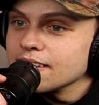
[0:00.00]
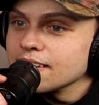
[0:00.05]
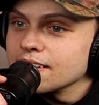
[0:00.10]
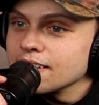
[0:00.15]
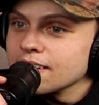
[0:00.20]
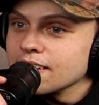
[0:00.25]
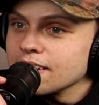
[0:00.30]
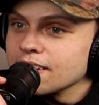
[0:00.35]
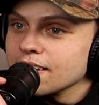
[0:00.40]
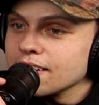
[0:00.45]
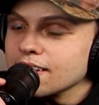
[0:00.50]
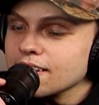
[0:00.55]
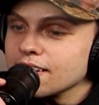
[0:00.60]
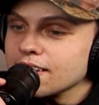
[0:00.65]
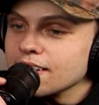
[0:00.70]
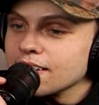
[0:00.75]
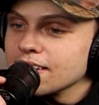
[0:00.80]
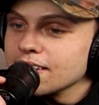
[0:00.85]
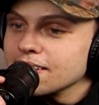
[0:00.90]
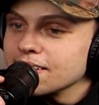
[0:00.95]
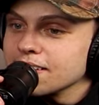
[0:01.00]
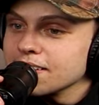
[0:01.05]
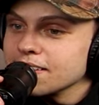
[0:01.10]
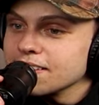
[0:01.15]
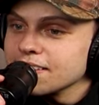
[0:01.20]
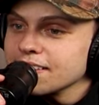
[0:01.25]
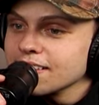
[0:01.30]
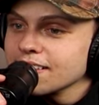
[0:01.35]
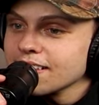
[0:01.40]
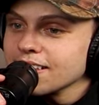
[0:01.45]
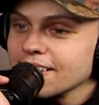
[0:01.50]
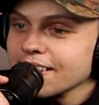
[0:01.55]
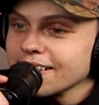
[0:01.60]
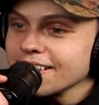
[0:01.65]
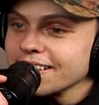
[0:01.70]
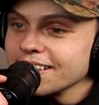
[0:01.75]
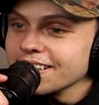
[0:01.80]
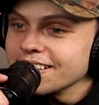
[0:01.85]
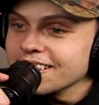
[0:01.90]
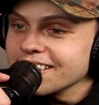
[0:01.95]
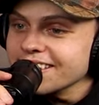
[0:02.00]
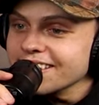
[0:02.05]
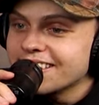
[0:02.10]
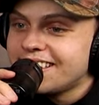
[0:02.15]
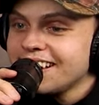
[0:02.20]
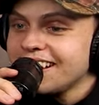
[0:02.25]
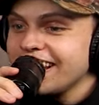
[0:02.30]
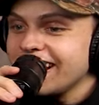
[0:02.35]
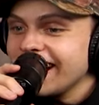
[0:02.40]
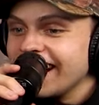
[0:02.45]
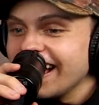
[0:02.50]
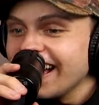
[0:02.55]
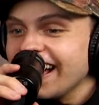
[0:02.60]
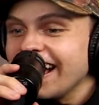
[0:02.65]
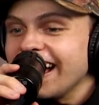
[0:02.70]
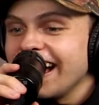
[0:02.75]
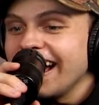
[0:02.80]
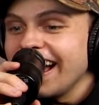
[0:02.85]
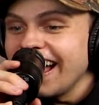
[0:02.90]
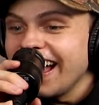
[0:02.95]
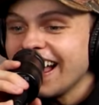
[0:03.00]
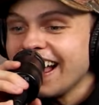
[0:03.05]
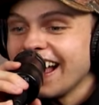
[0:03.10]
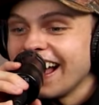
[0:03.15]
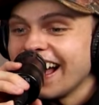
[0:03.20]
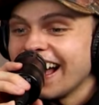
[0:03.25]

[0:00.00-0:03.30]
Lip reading: The person shown says nothing.